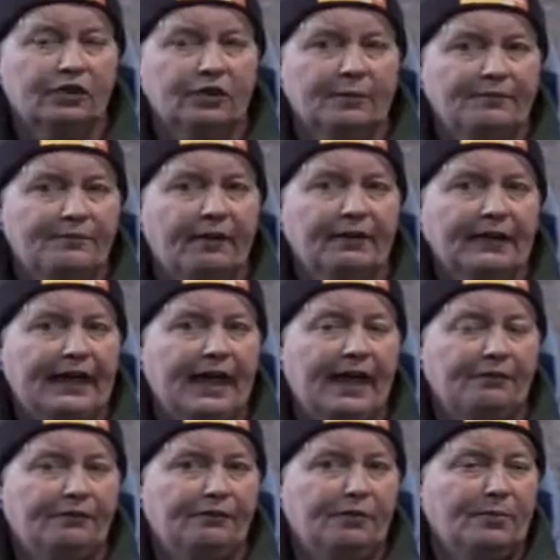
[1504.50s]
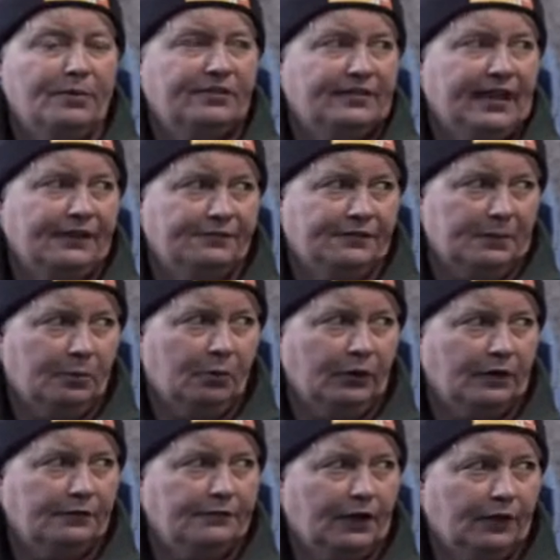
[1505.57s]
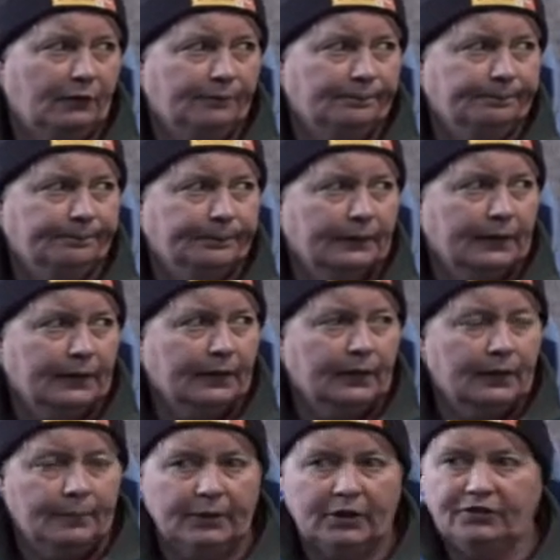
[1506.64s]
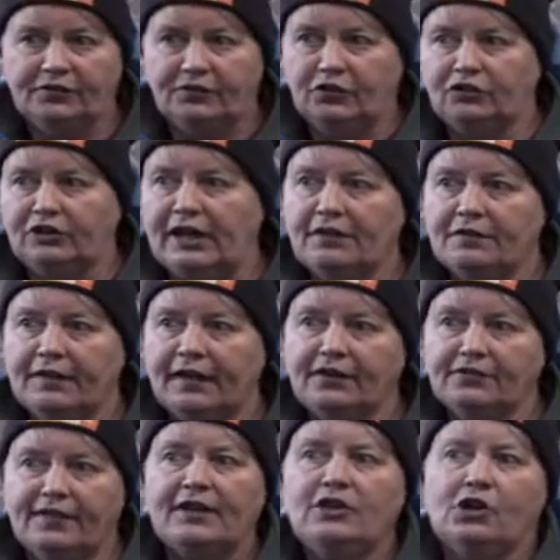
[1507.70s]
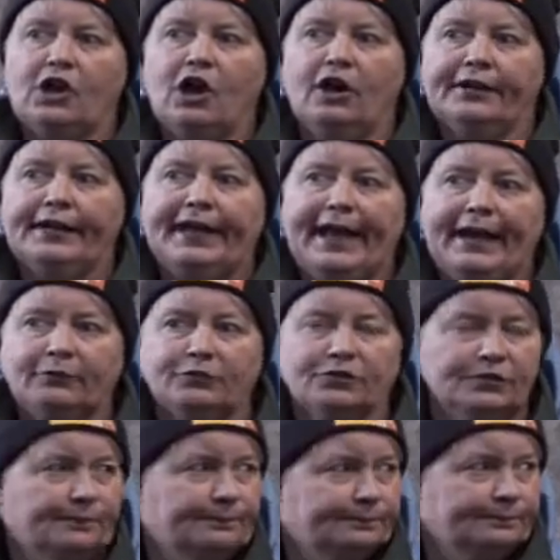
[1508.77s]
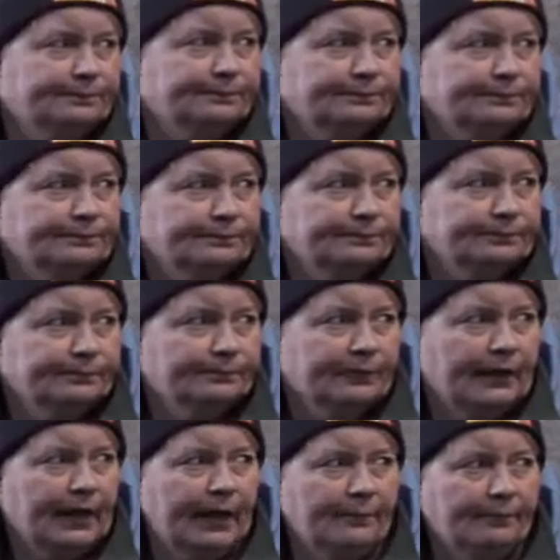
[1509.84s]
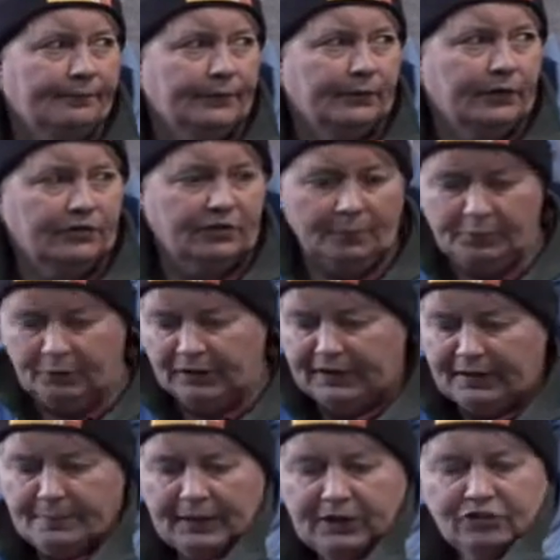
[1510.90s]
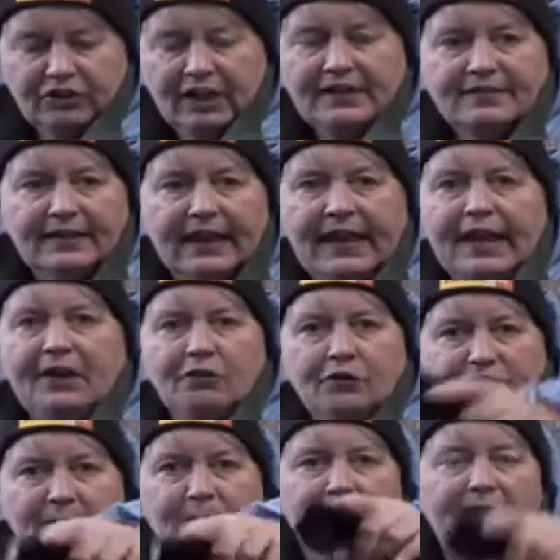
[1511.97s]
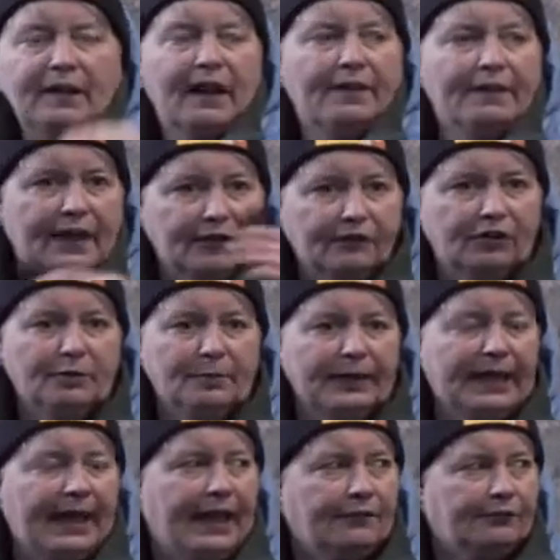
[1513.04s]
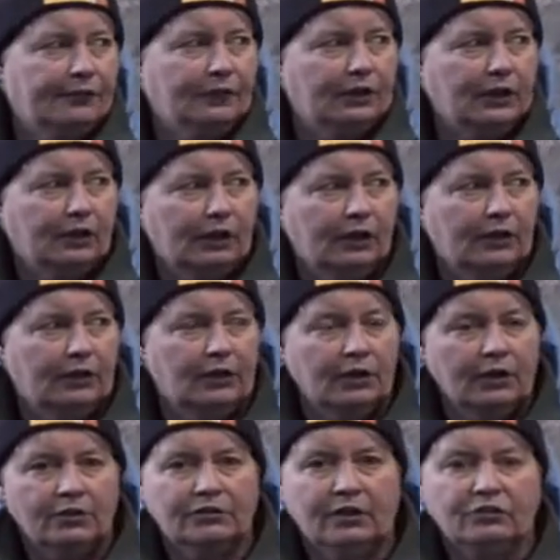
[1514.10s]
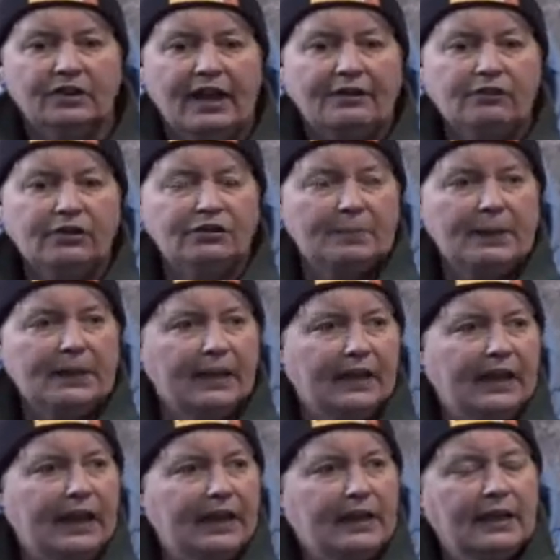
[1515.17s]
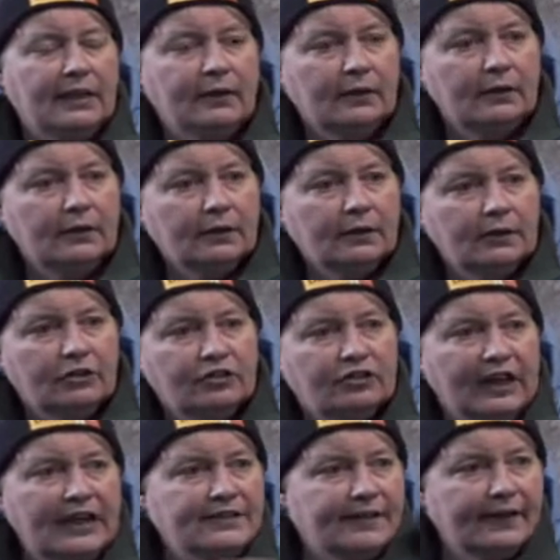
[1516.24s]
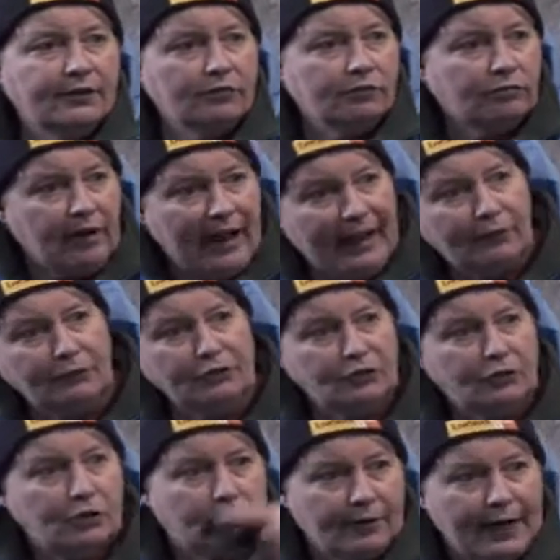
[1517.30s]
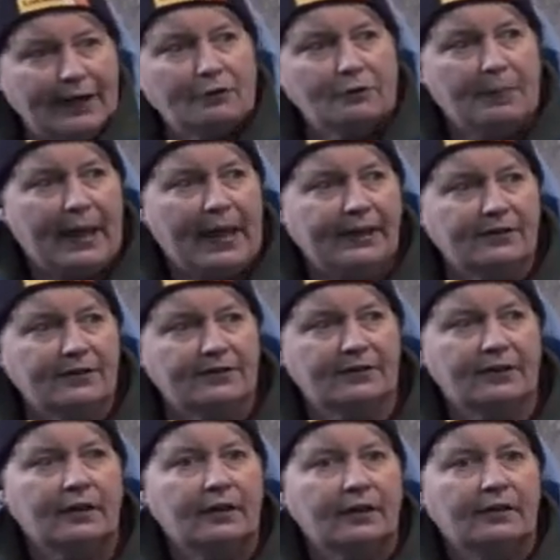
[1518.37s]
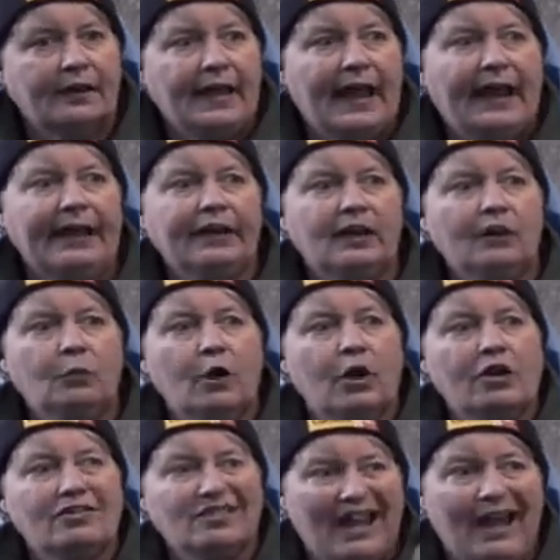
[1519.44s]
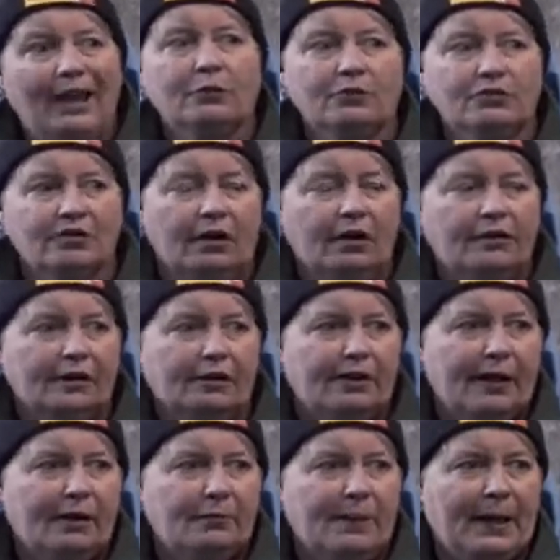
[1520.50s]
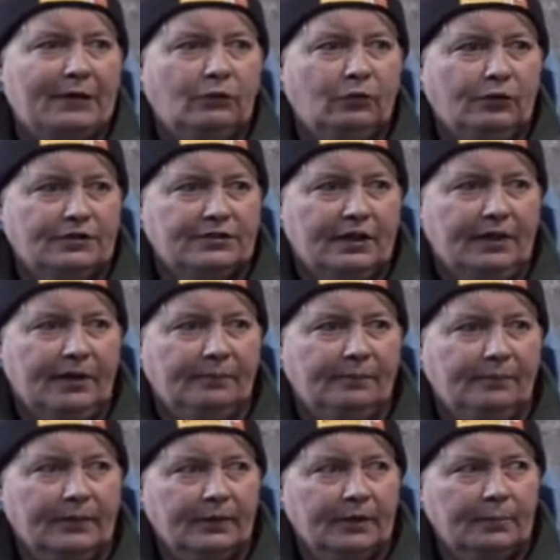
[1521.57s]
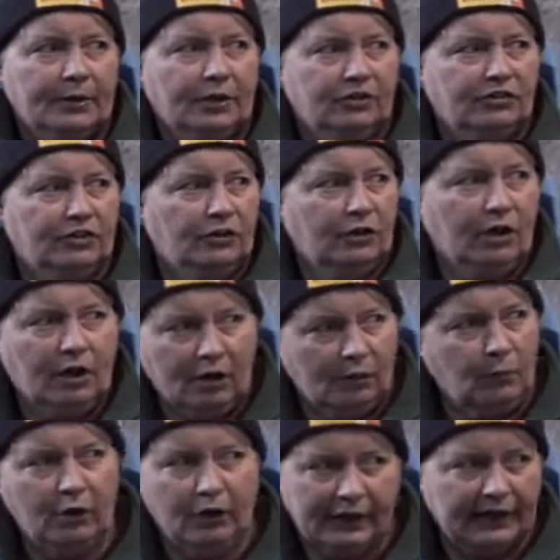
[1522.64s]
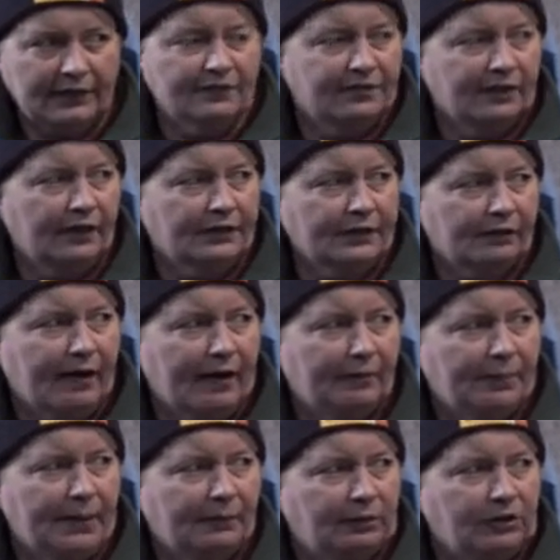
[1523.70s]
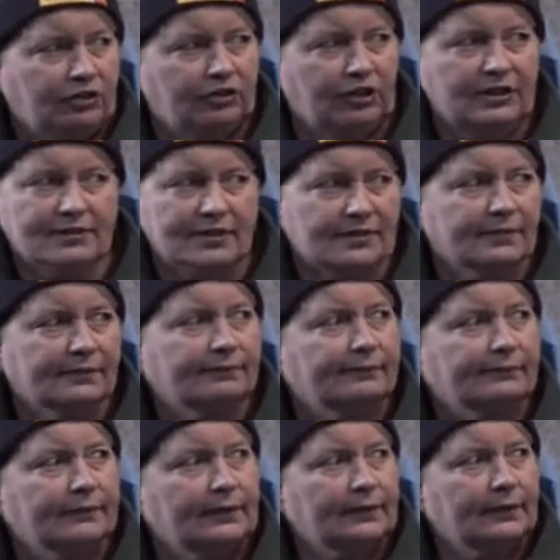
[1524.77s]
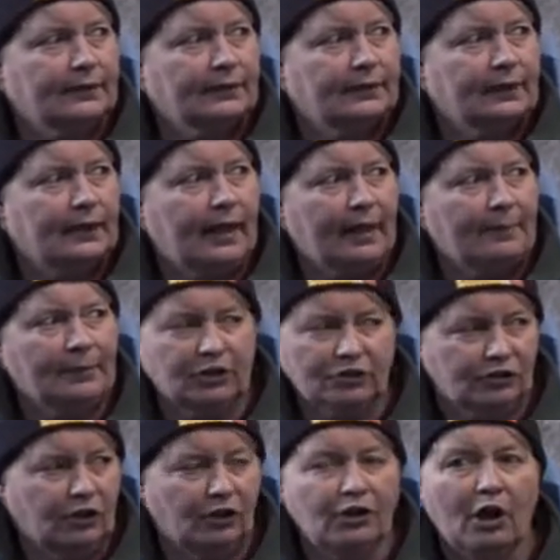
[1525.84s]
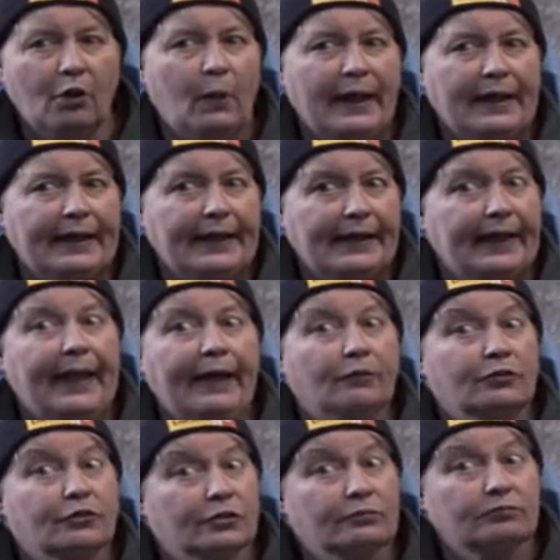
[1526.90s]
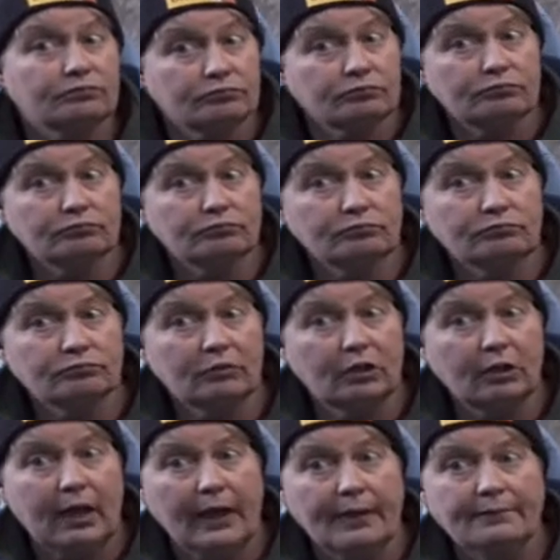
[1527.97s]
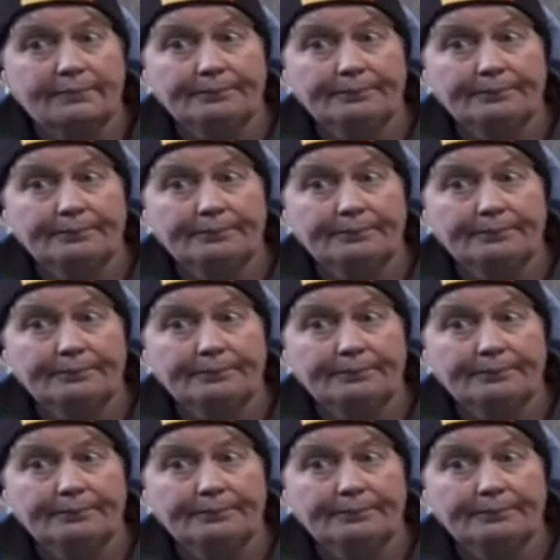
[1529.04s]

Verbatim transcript: got to be very careful from the safety point of view because if you sheet things, then you can't get out. Yeah? So putting a bit of sheeting here or something like that, you've got to be careful that you can't. So generally speaking, any sheeted round or crowd pens, the handler works outside the crowd pen all the time because you can't work inside the crowd pen when it's sheeted uh, because you've got no way of getting out. Okay?